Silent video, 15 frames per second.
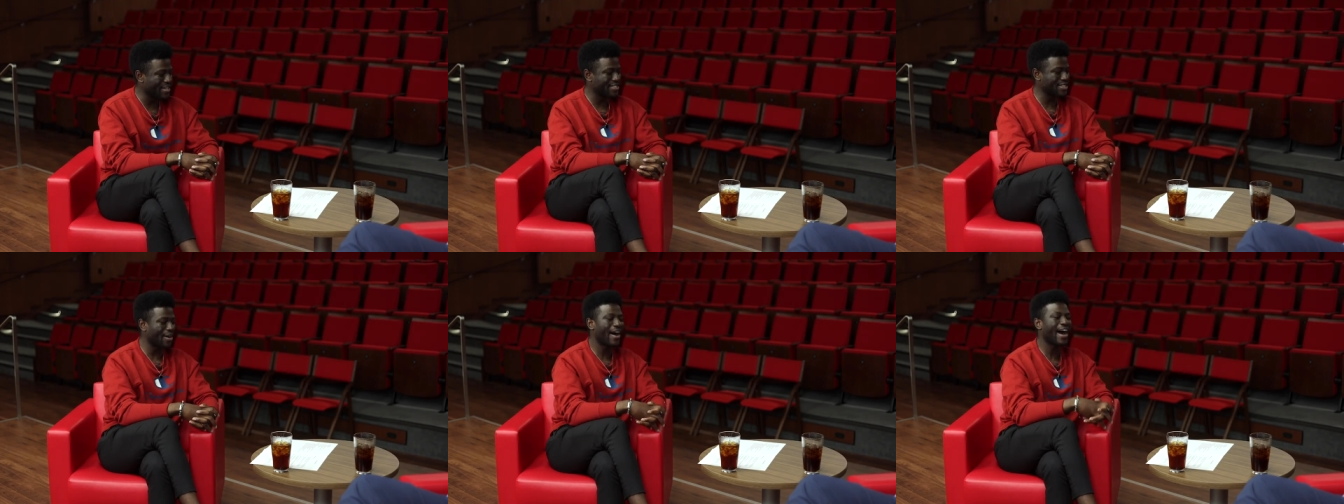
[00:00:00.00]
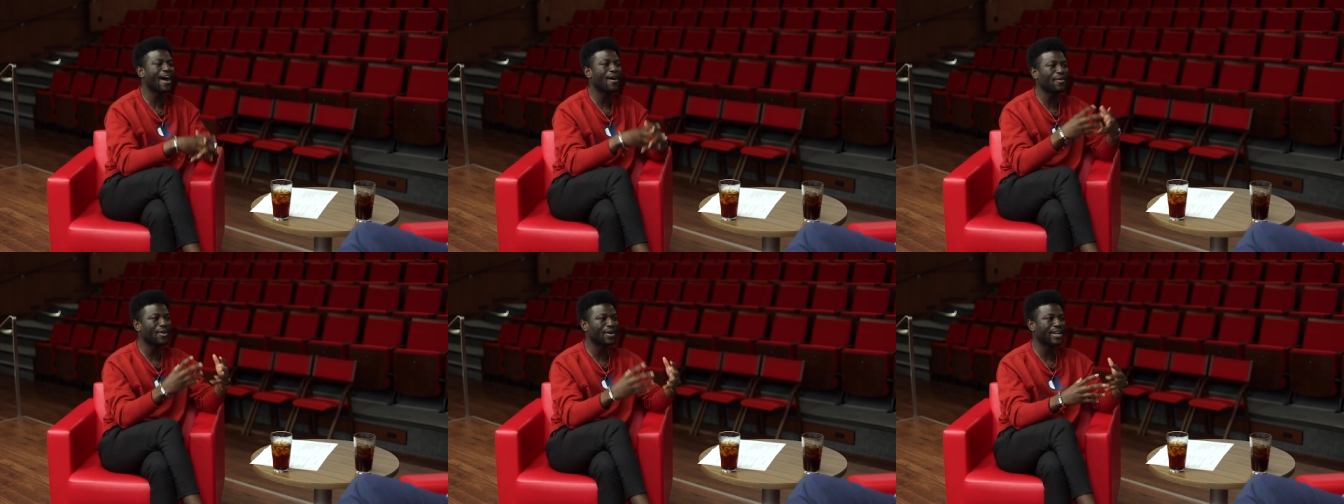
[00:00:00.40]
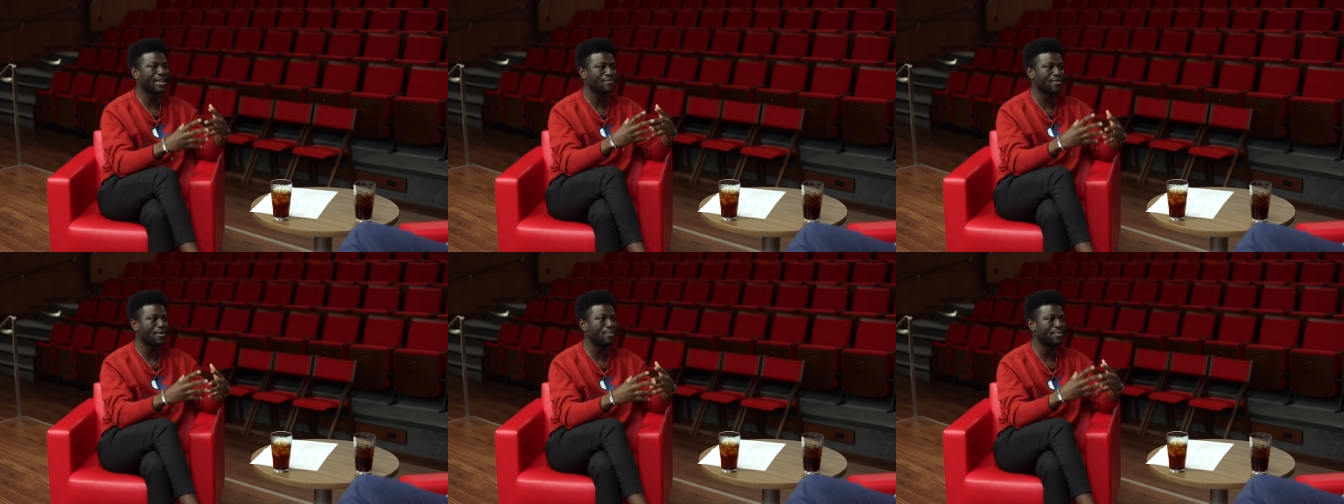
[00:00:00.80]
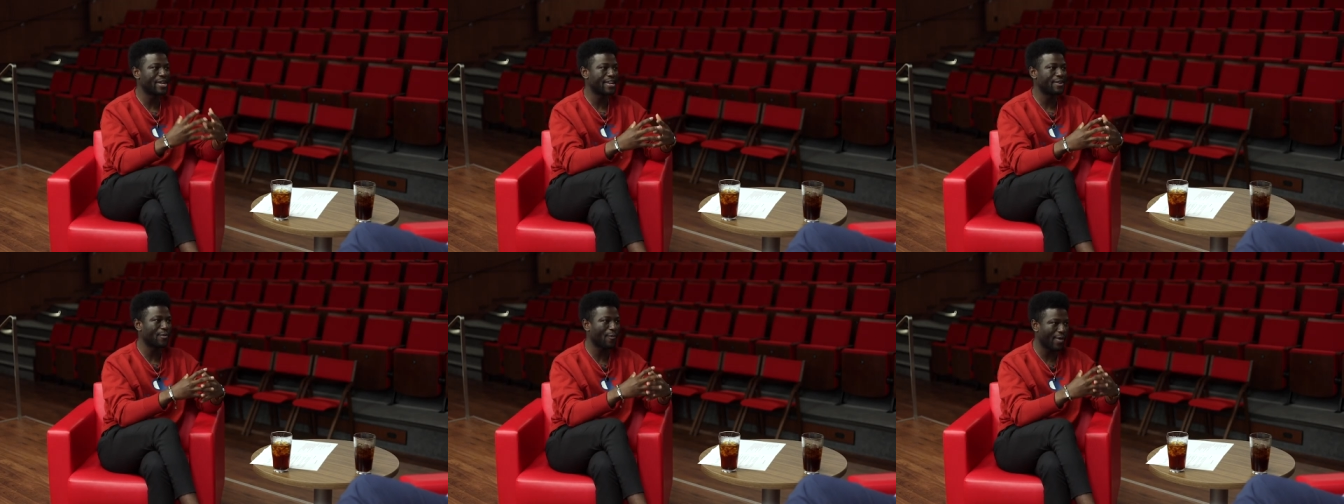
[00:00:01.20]
So how long have you
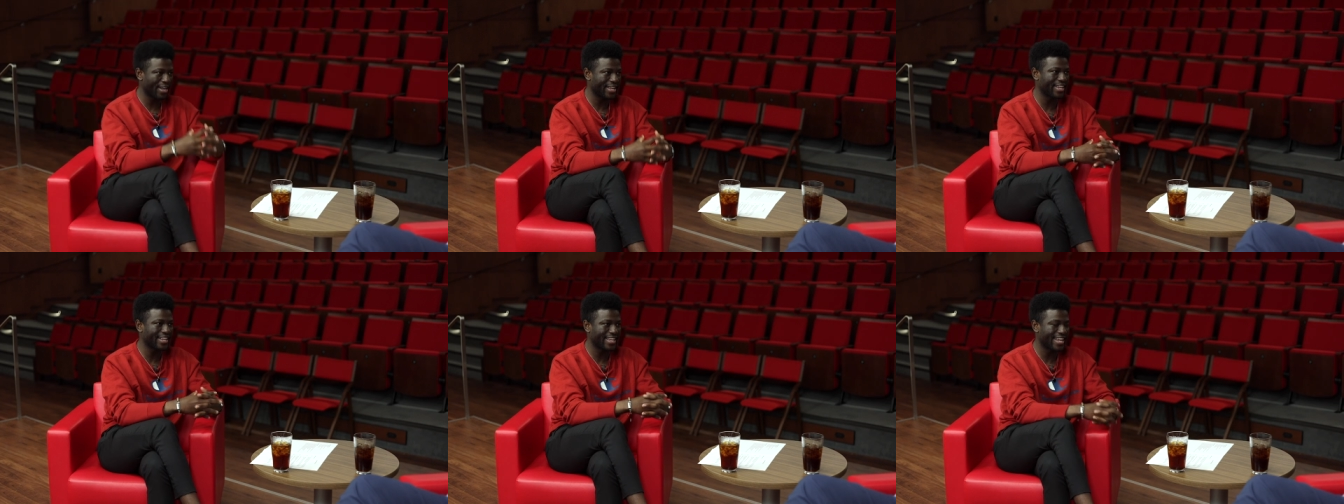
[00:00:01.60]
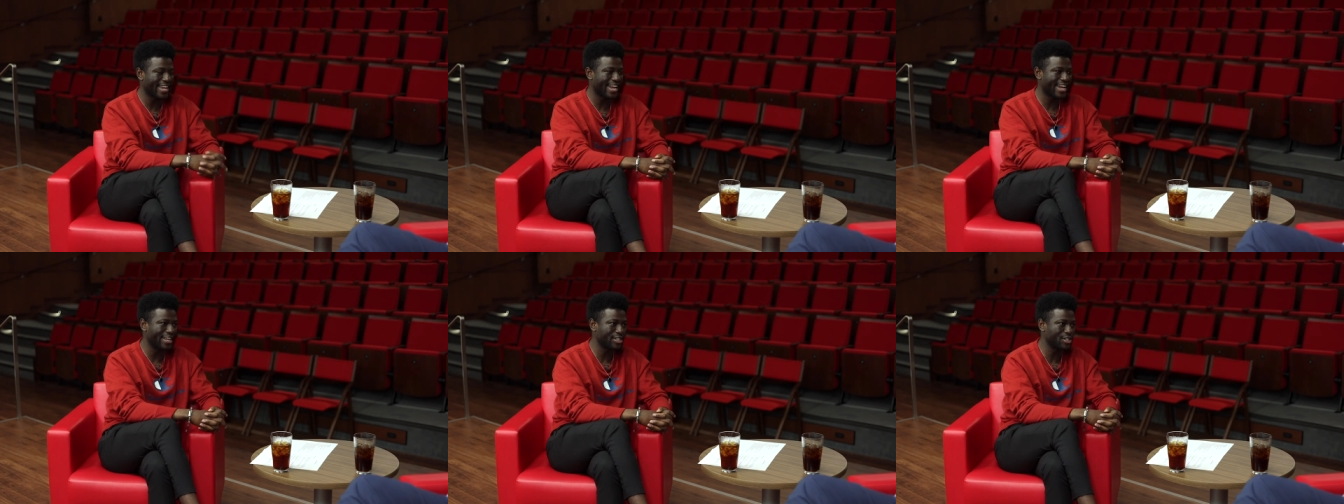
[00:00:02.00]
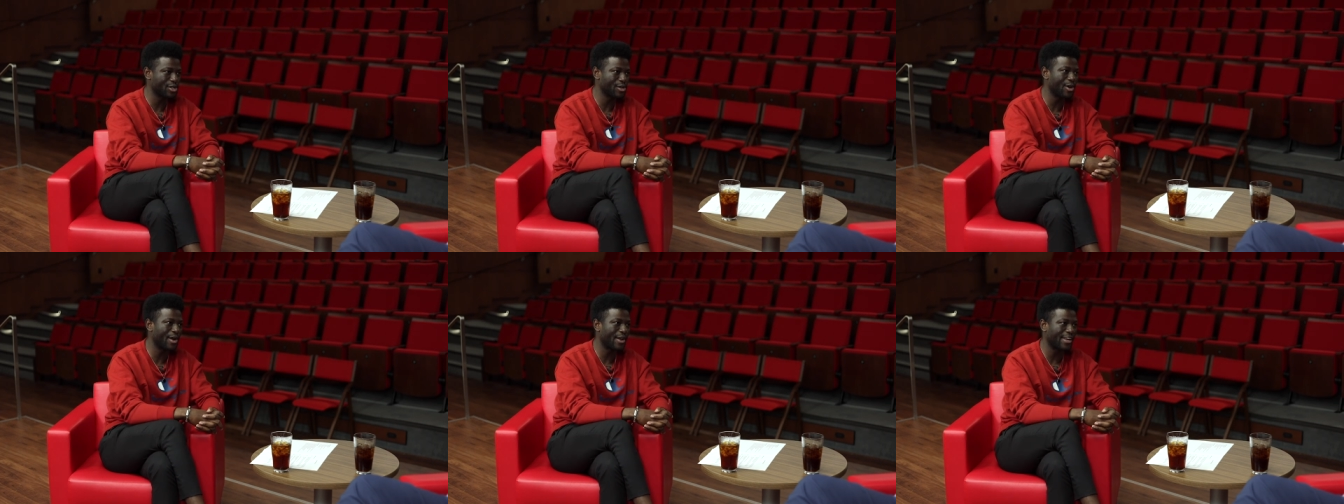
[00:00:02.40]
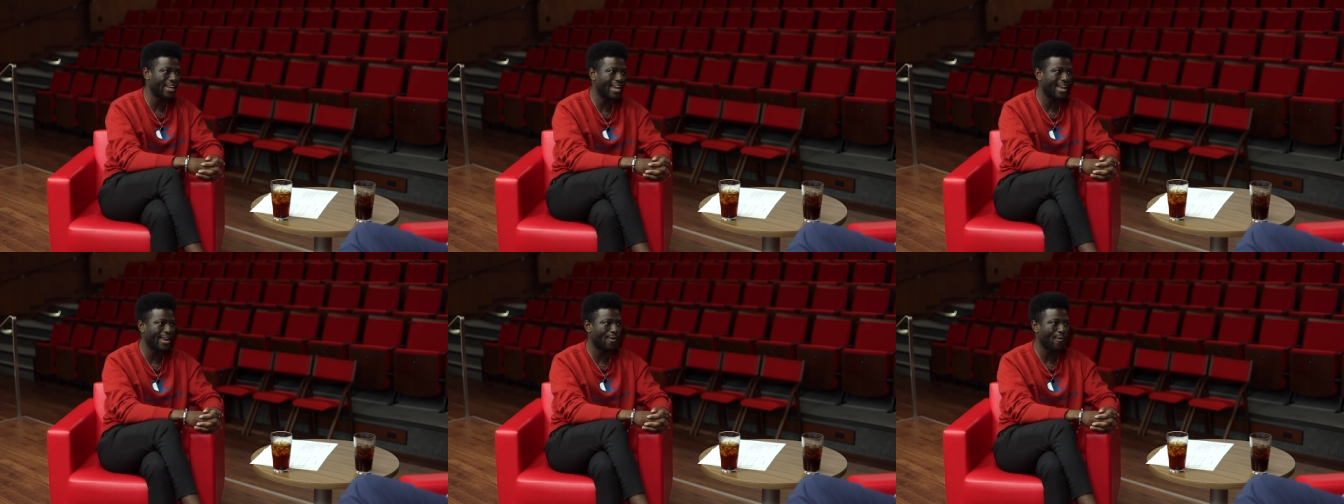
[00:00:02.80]
been working here at
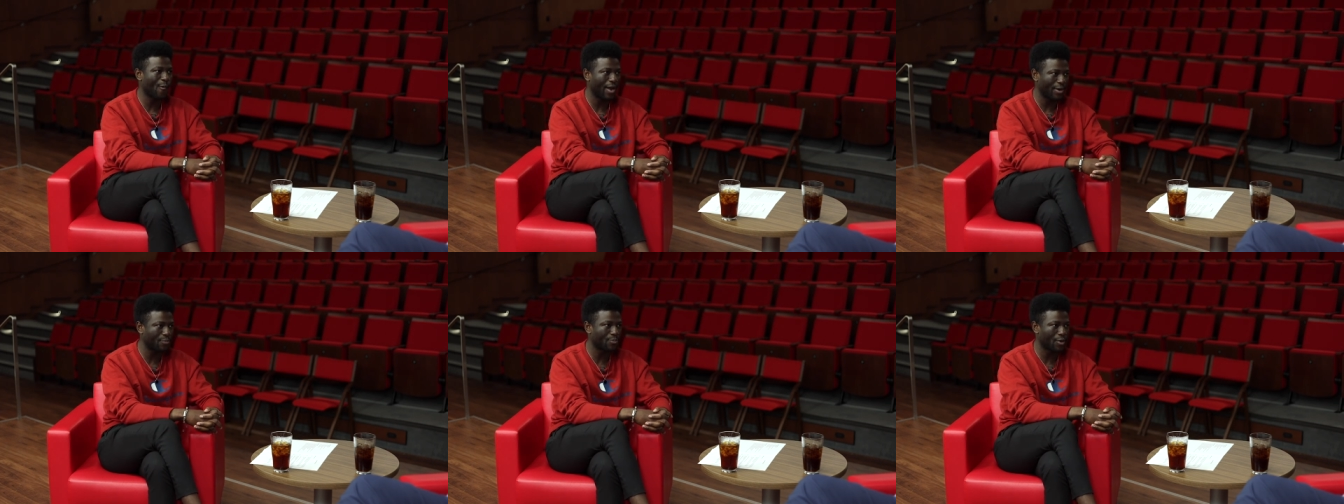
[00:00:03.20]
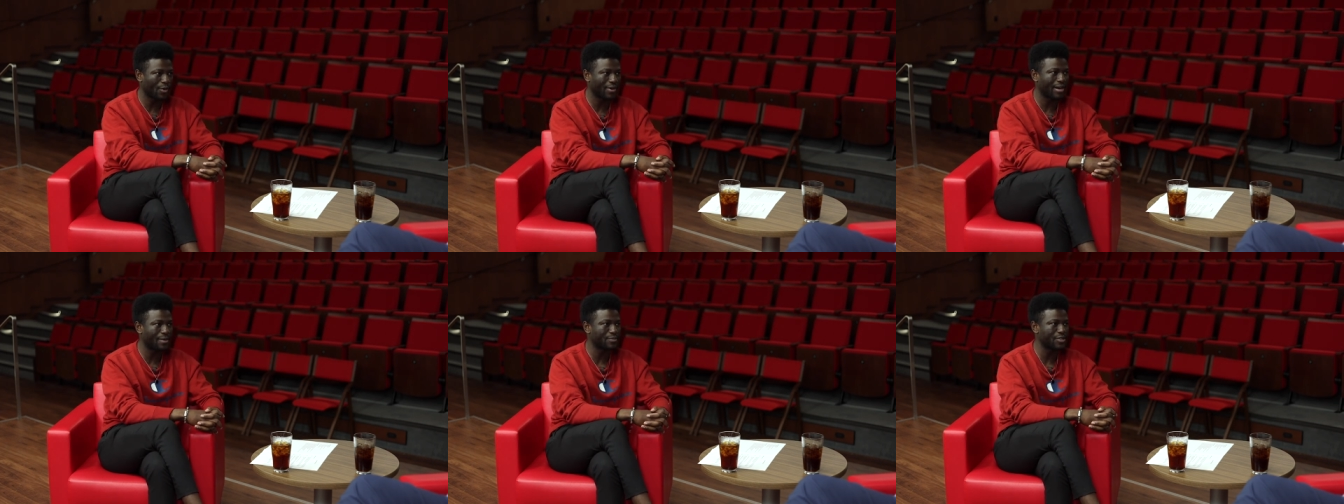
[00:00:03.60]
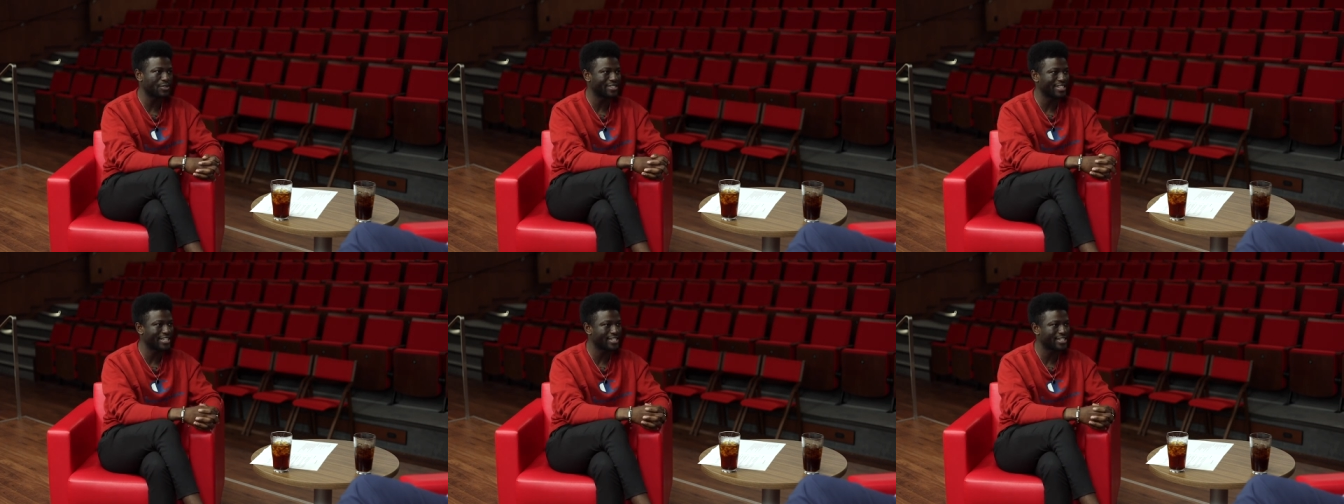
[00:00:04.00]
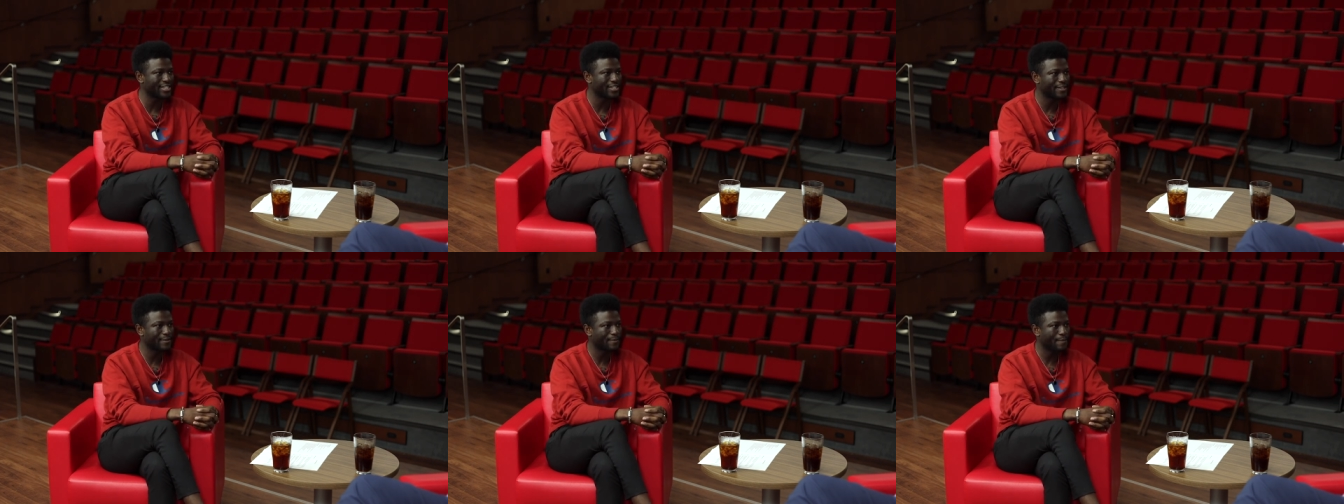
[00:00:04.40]
Huron, and what program do you teach?